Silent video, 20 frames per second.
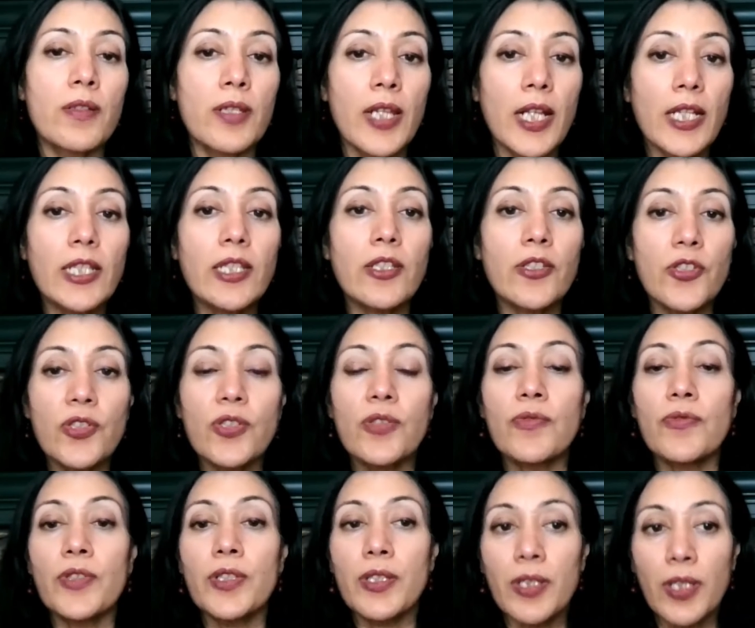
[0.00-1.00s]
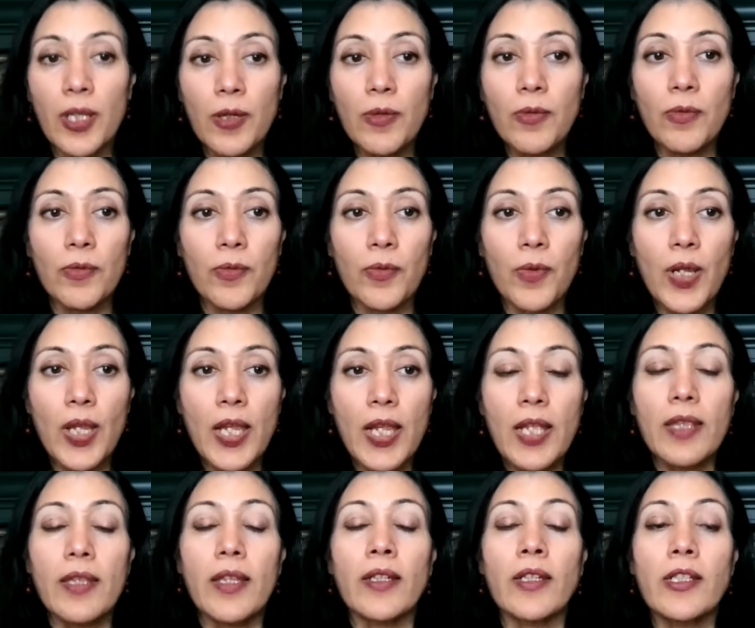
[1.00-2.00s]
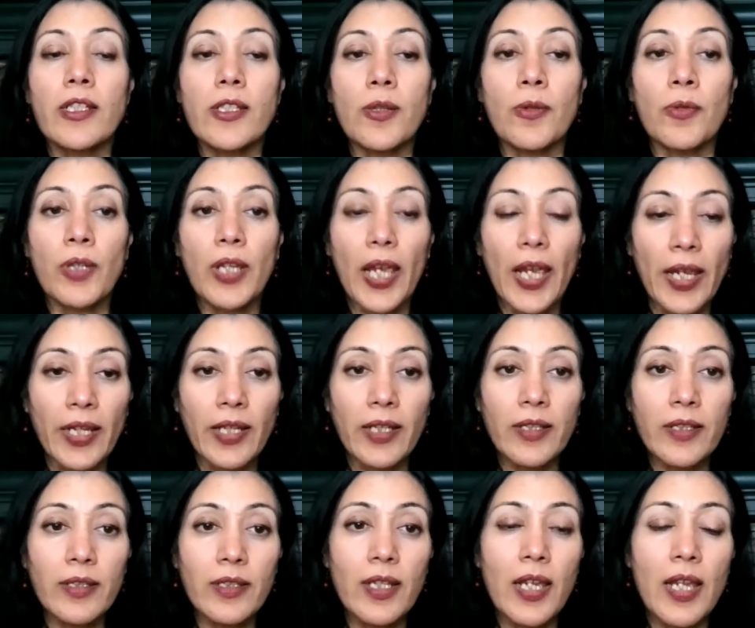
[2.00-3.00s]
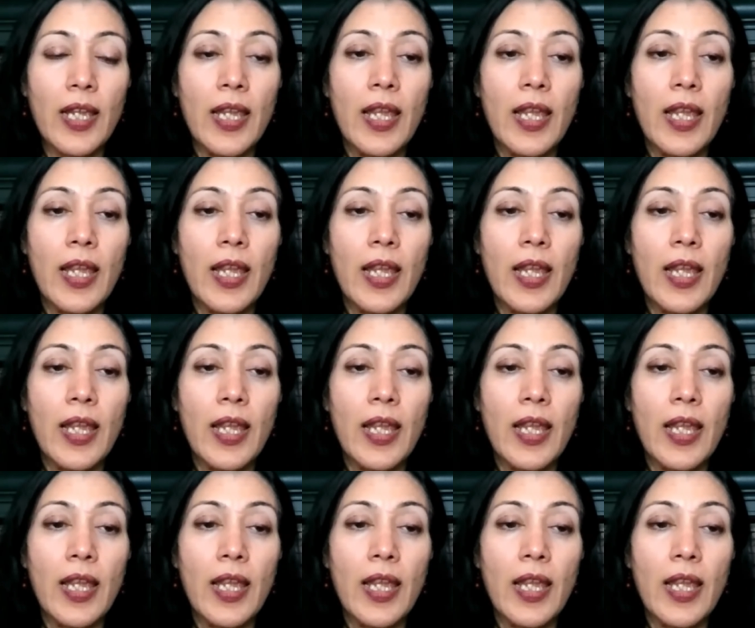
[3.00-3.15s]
to let the children know that it's okay